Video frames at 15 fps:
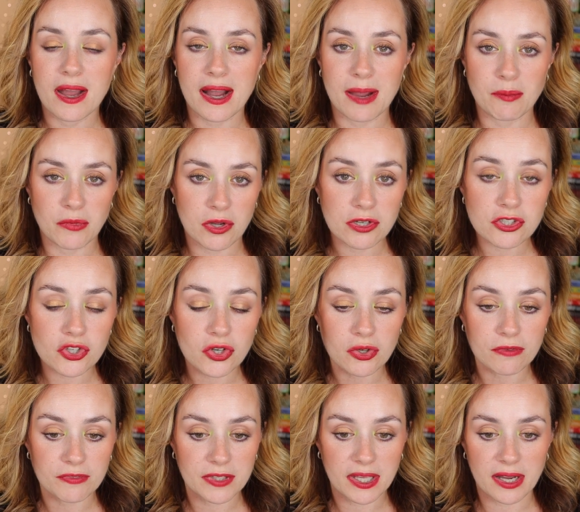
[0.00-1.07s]
I'm not sure
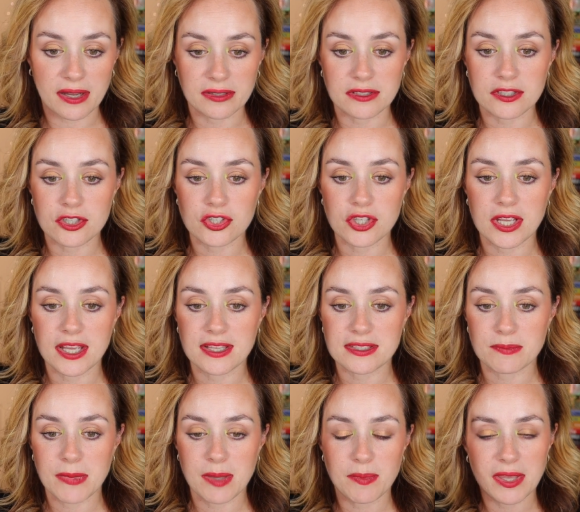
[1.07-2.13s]
of the other shades.
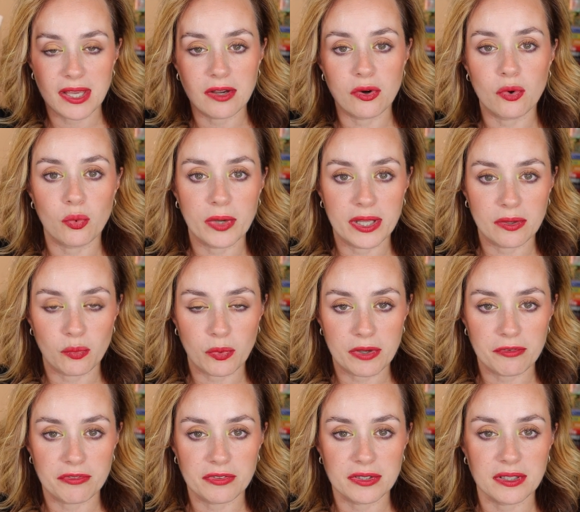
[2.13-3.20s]
Maybe go in
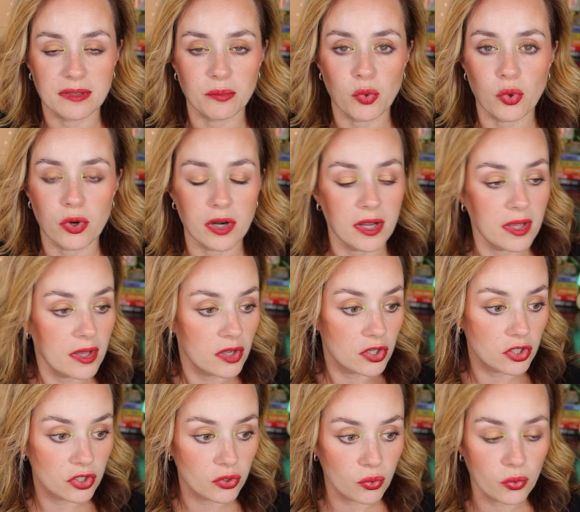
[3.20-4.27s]
with the more
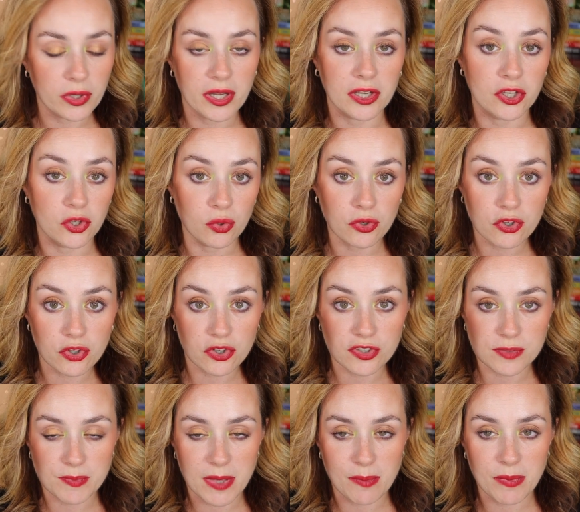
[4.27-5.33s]
nude and
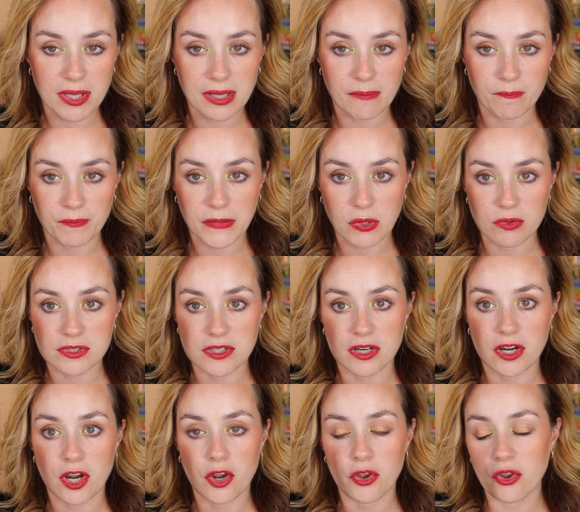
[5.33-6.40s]
neutrals, maybe those
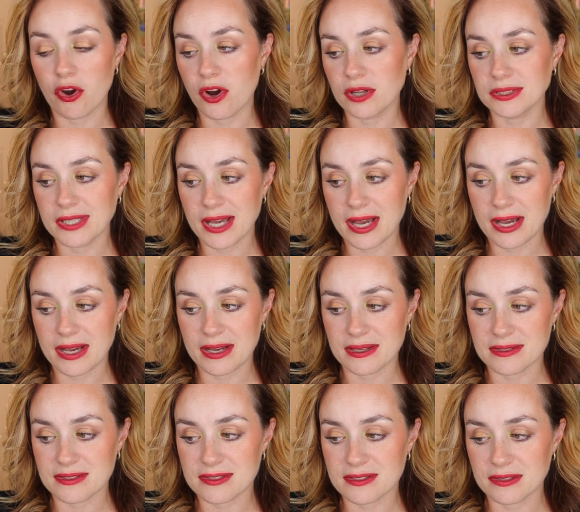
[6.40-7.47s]
are not
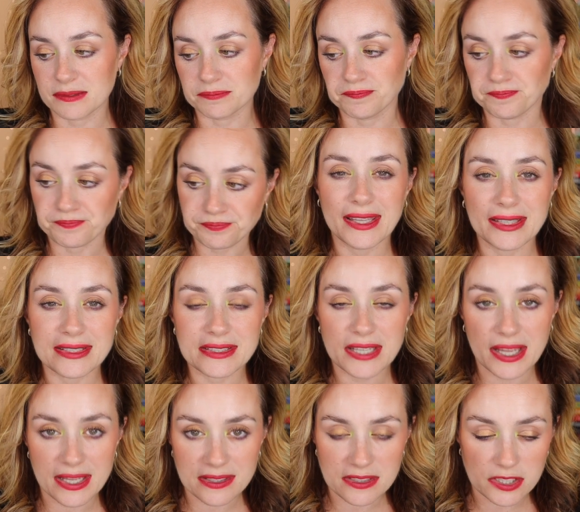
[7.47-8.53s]
as
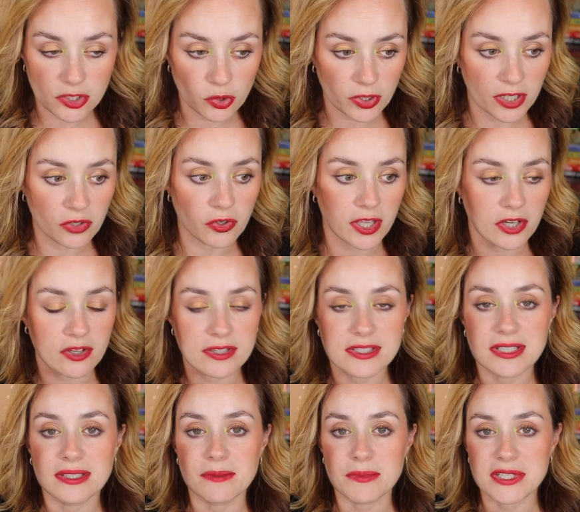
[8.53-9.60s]
intense looking. You cannot
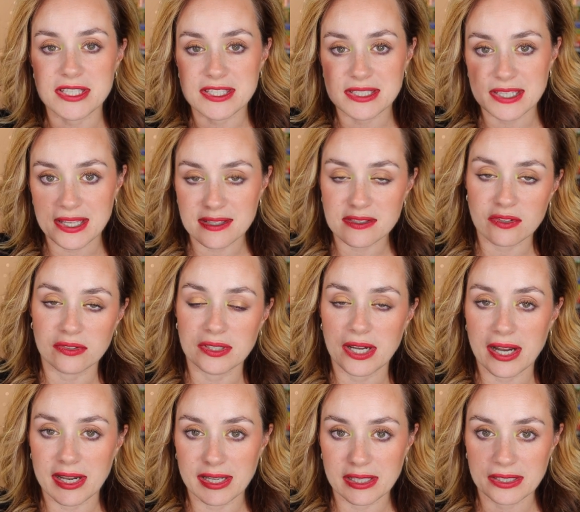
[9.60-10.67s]
see the mistakes on the
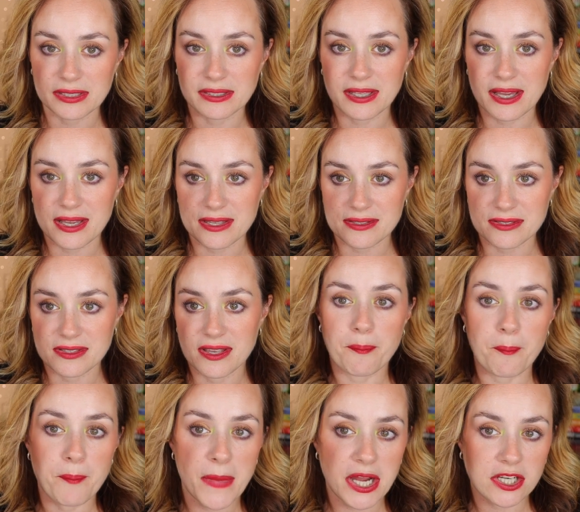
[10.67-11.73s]
eyelid as
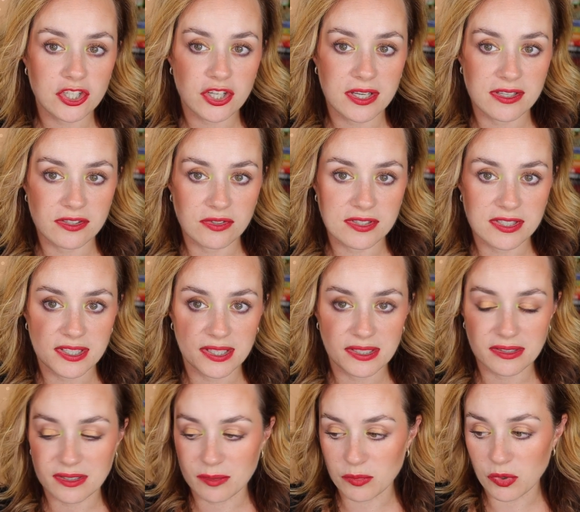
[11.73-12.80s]
much as you see
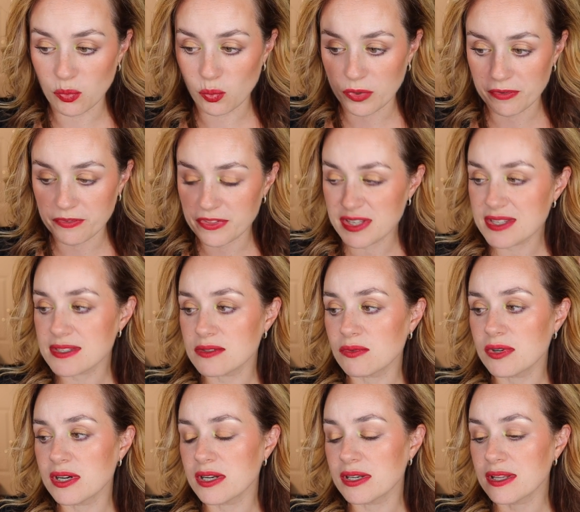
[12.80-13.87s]
them with this
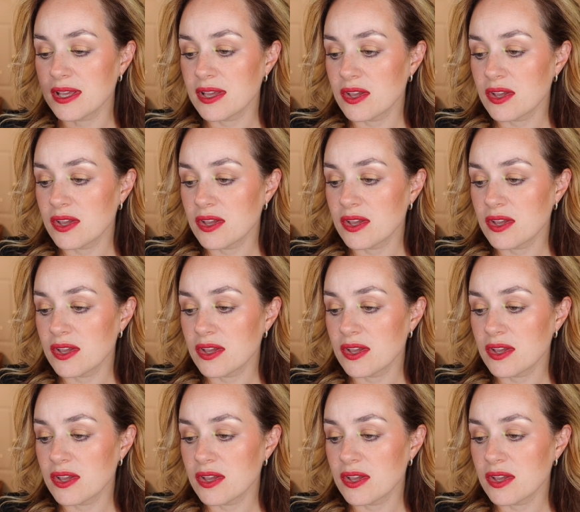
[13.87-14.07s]
one.